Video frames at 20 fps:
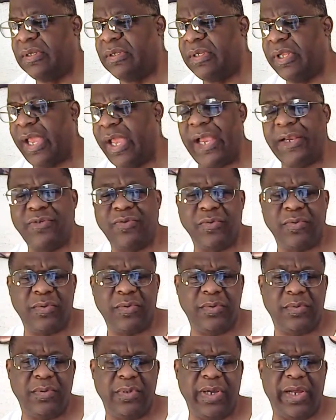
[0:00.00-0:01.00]
the
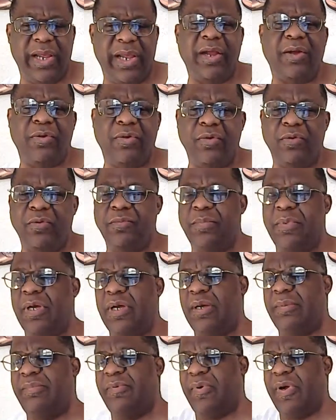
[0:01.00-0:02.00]
actual heirloom
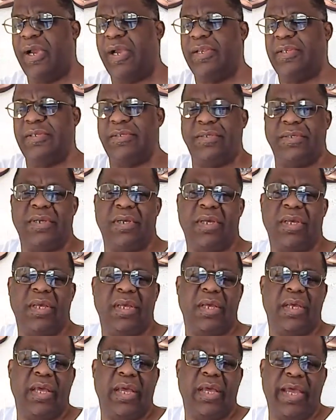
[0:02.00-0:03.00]
varieties.
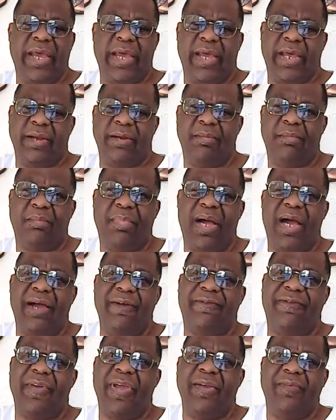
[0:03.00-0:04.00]
And
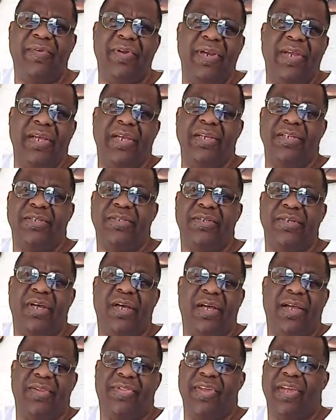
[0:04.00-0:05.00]
my favorite is
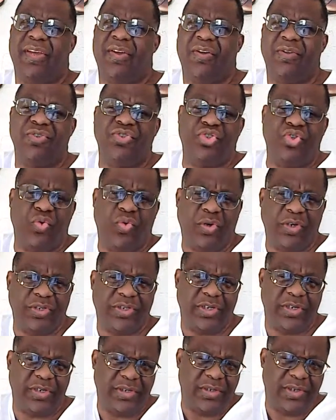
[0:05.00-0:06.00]
I think called
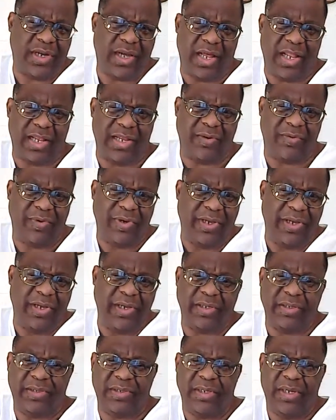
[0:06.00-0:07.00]
Georgia collard
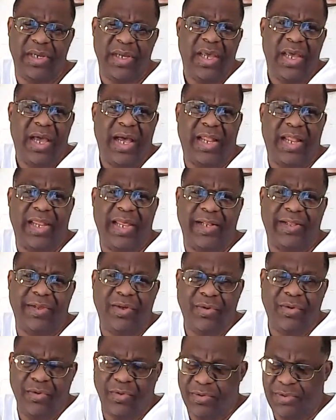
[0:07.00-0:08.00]
greens. I like
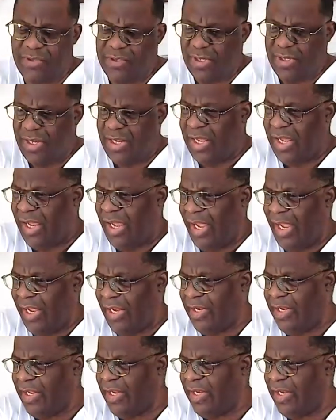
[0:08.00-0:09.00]
those.
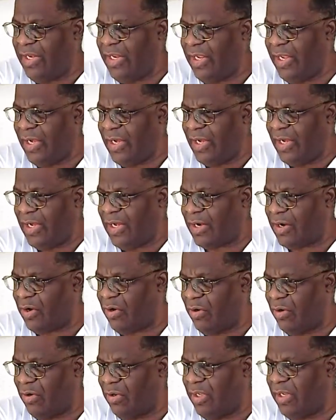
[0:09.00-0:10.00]
And then the
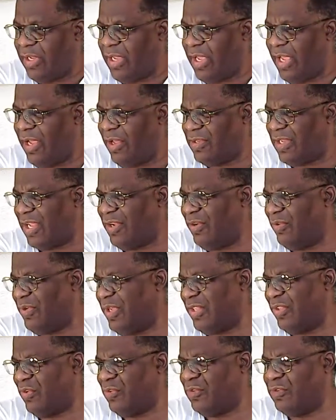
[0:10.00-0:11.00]
curly kales. I don't
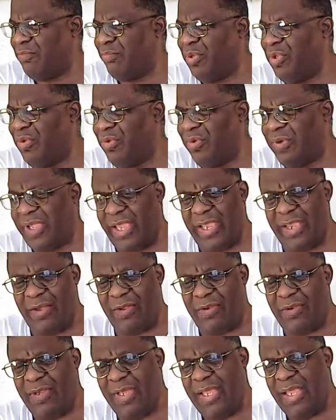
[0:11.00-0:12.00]
get those blue
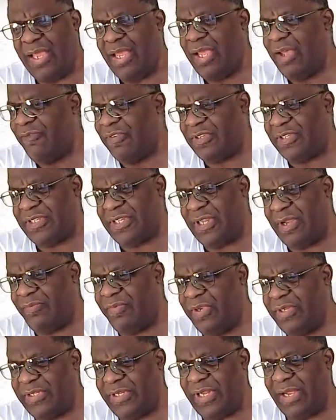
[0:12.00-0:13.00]
kales. For some
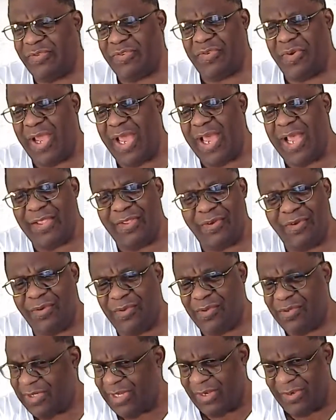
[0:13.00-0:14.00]
reason, I've tried
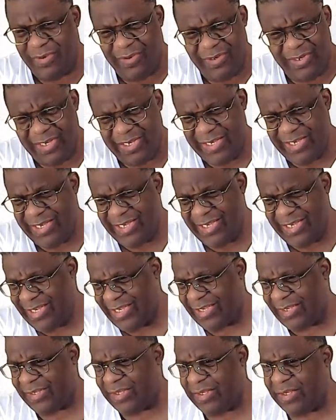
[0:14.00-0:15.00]
those. I
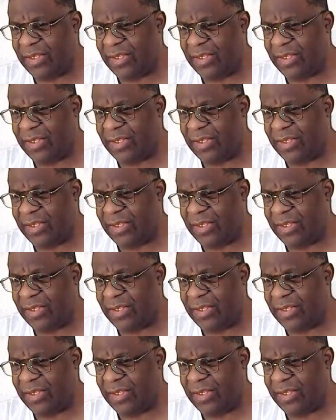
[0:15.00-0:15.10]
don't,